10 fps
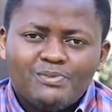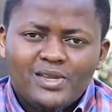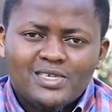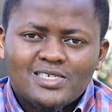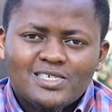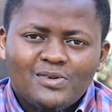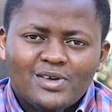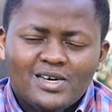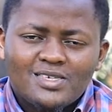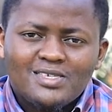Please share
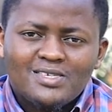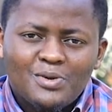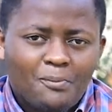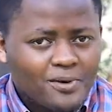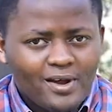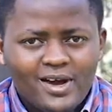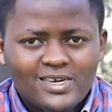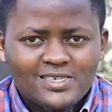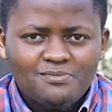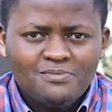with us your prayer
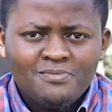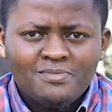item